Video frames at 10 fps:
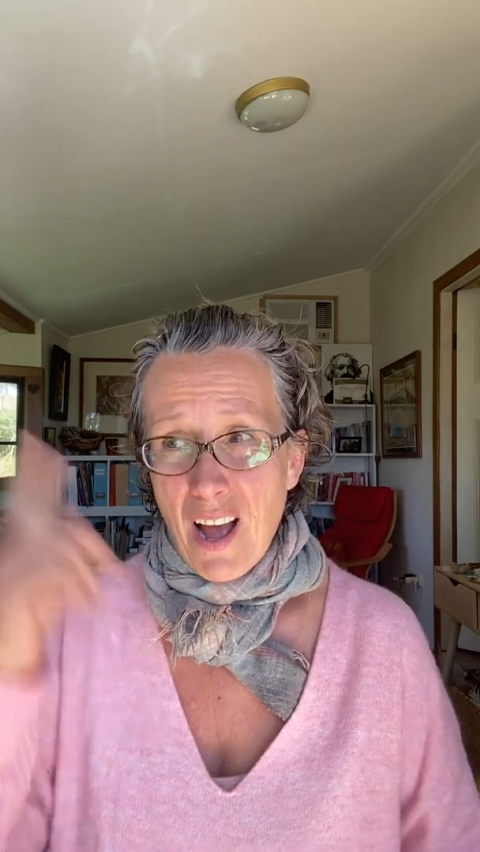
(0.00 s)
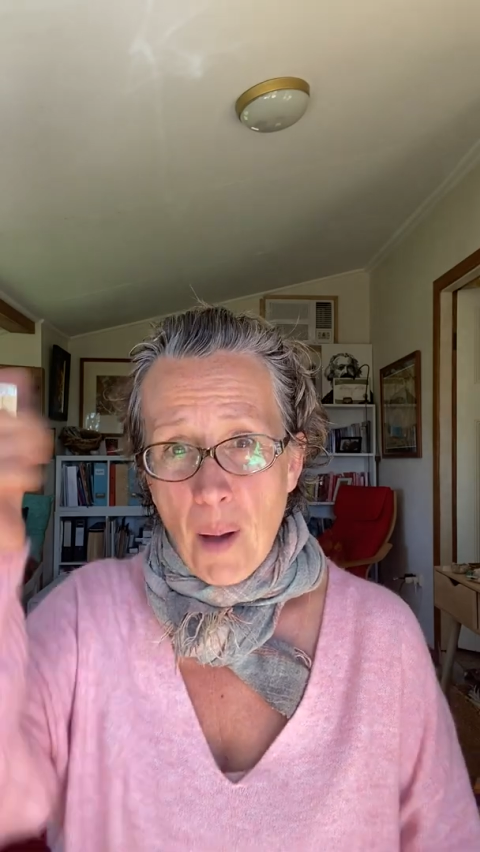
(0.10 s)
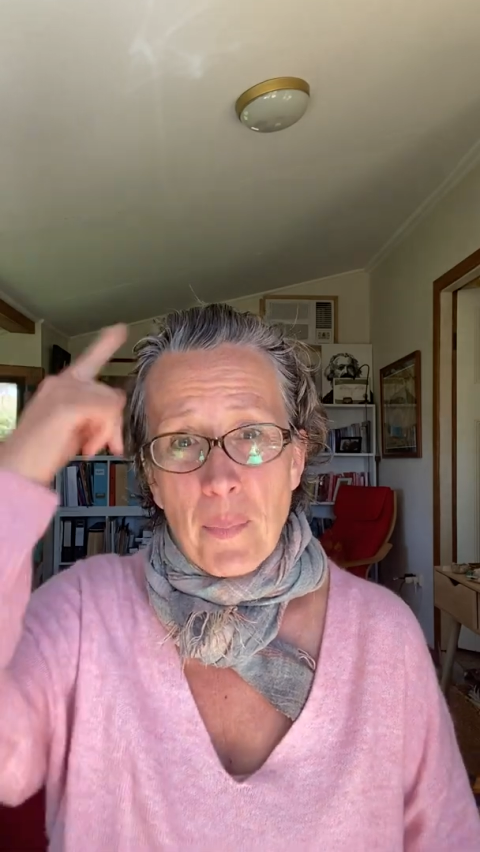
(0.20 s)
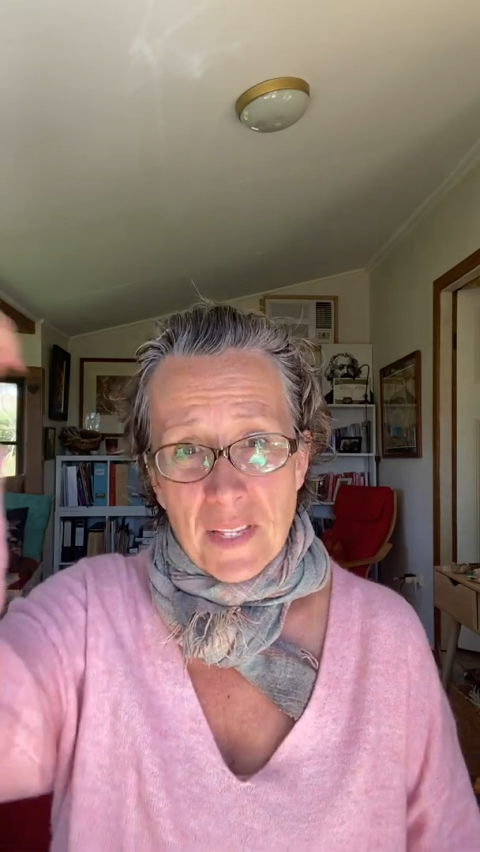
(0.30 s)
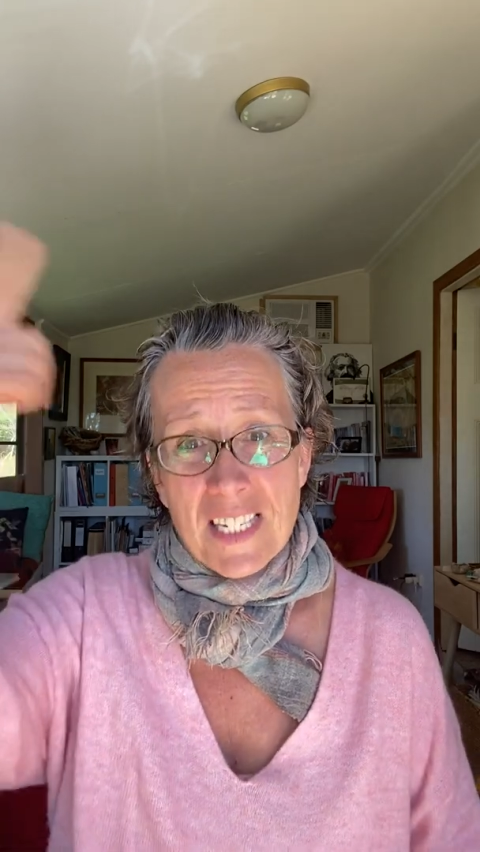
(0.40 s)

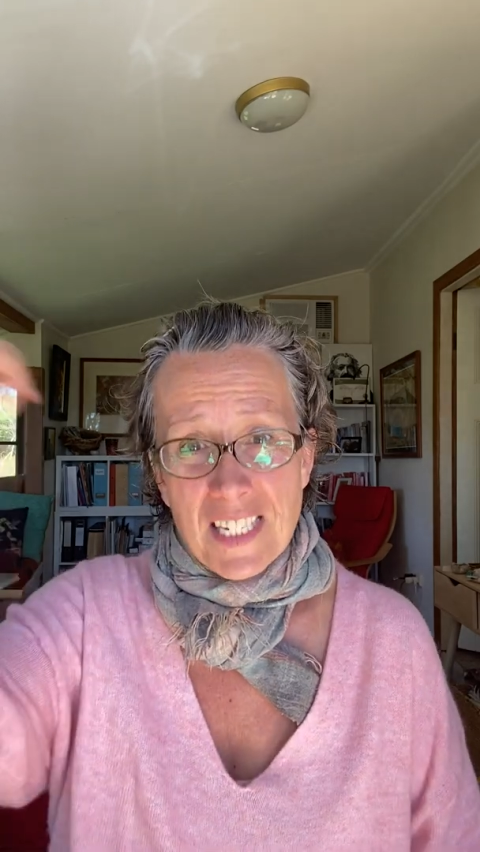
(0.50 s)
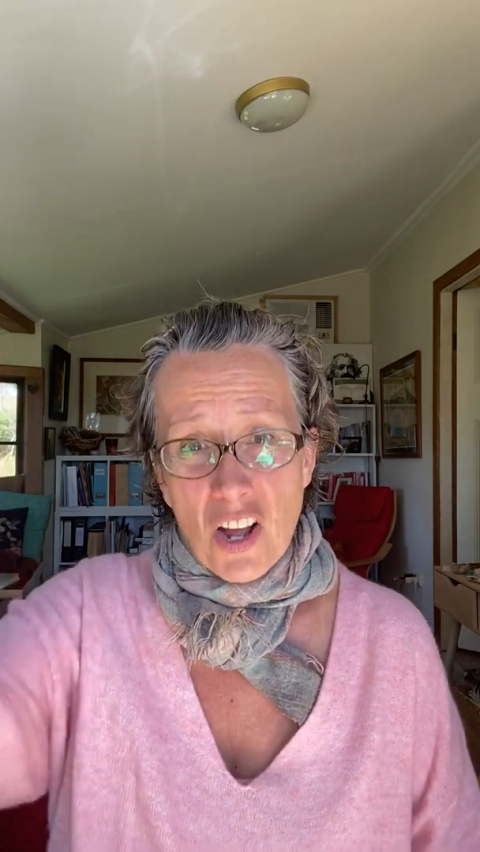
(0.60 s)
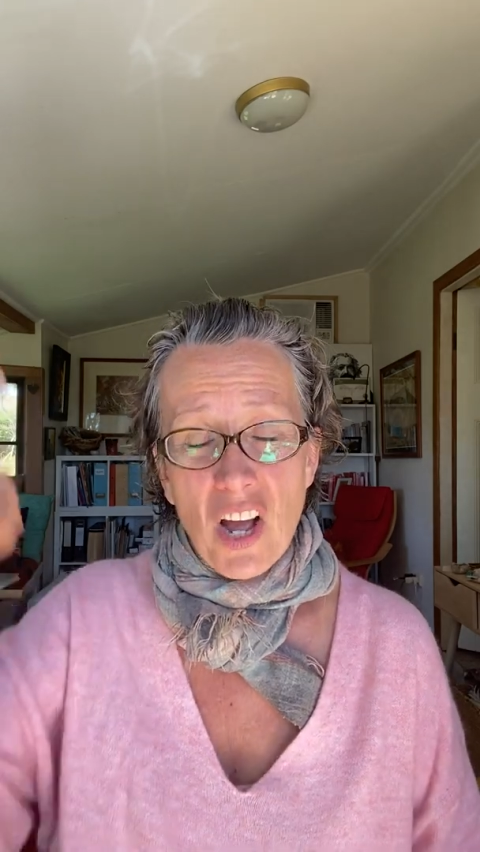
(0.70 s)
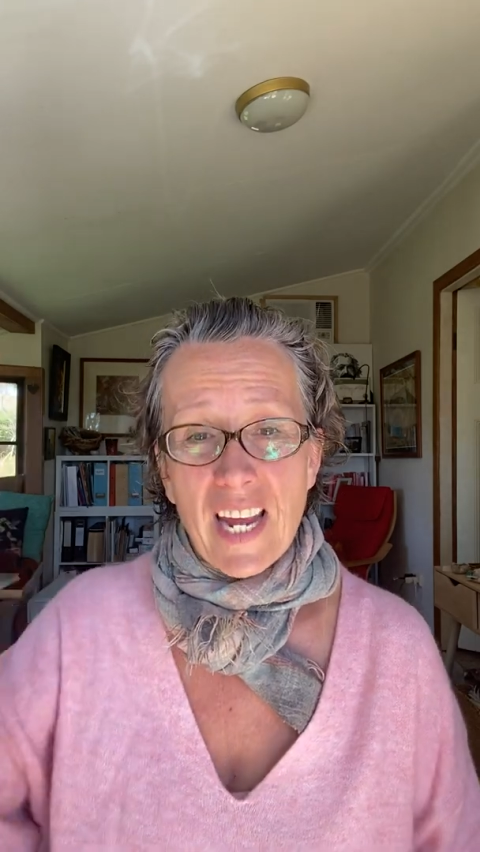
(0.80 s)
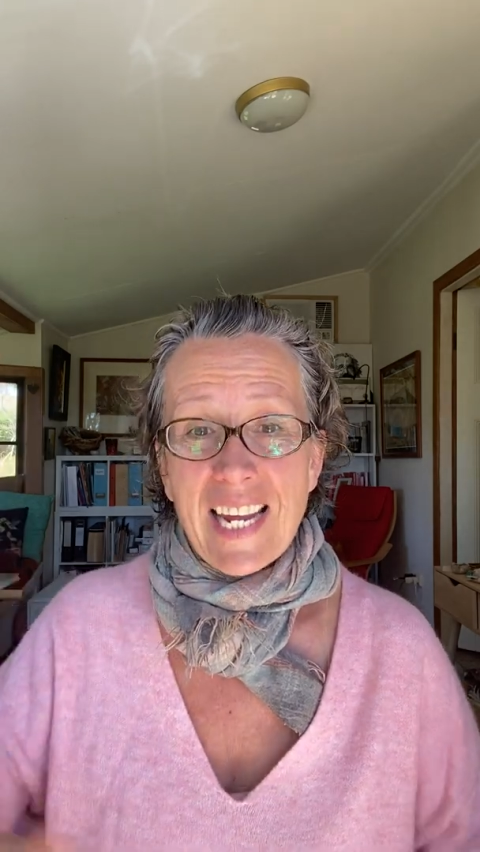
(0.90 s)
Up in the
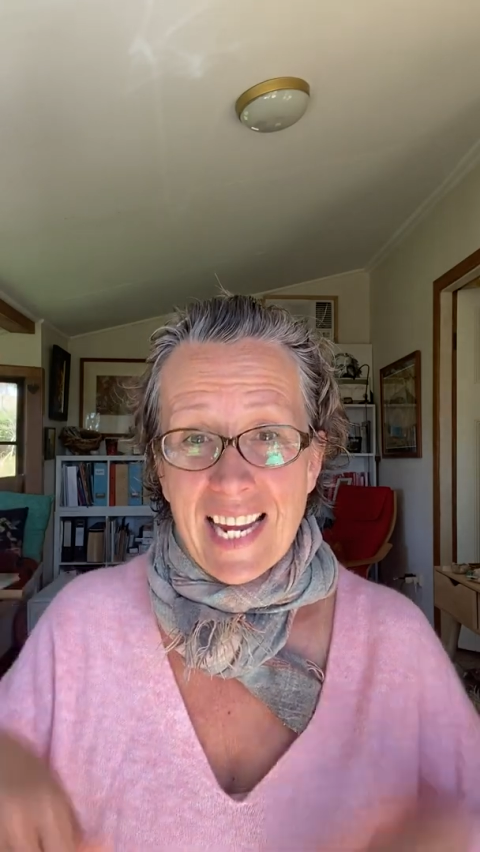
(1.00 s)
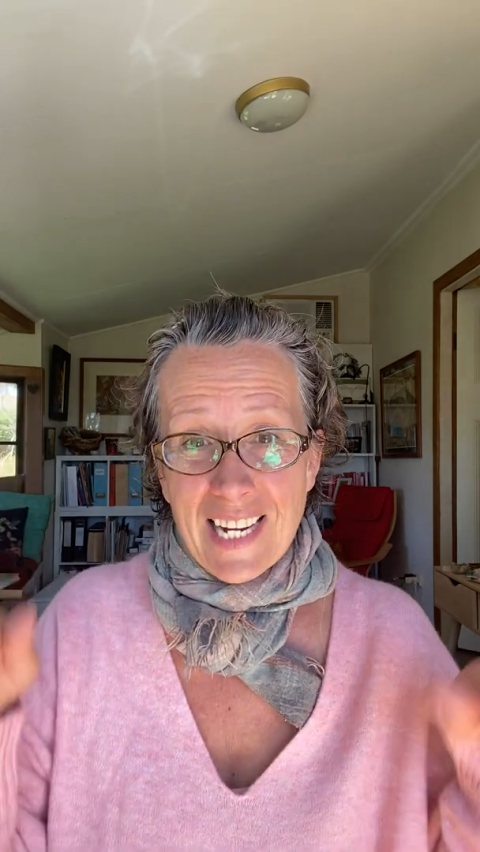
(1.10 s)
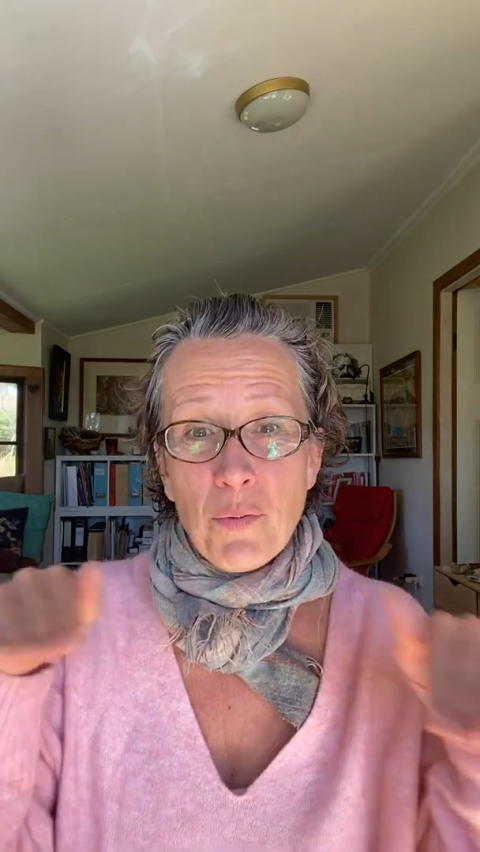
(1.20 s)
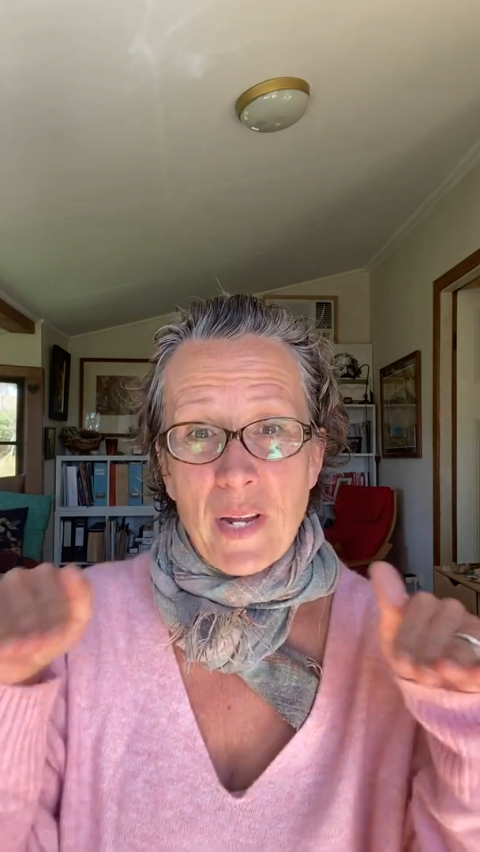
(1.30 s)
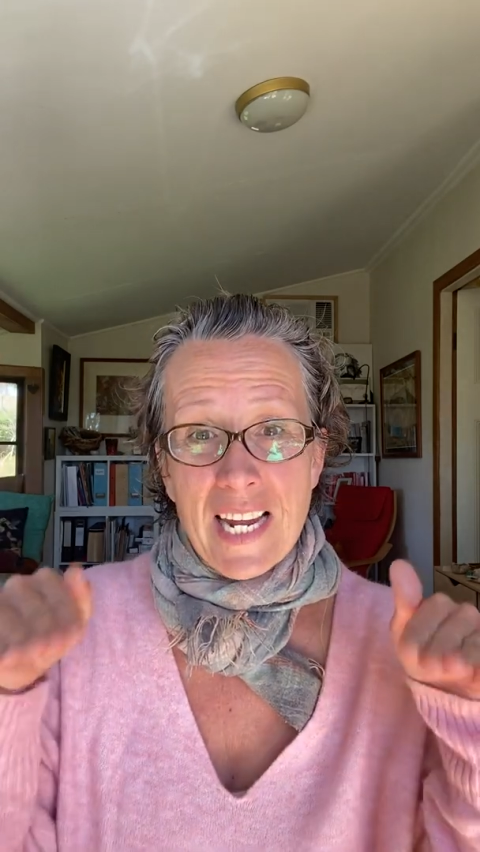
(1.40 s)
sky in
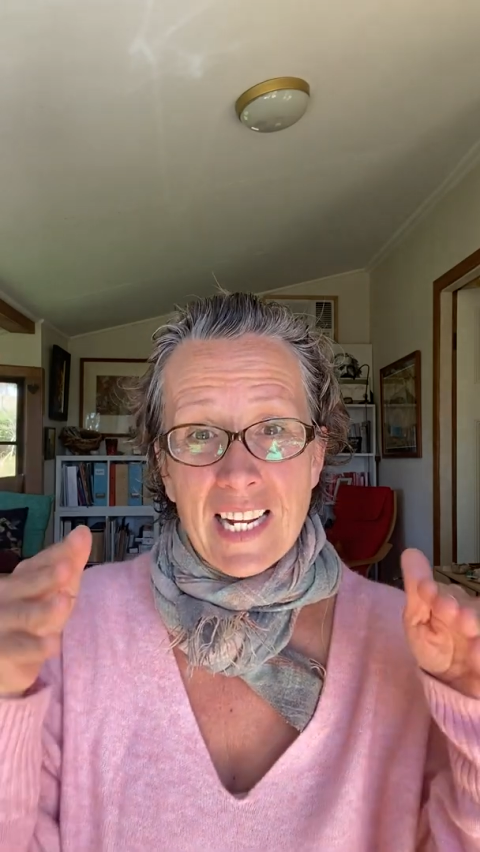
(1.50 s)
a wee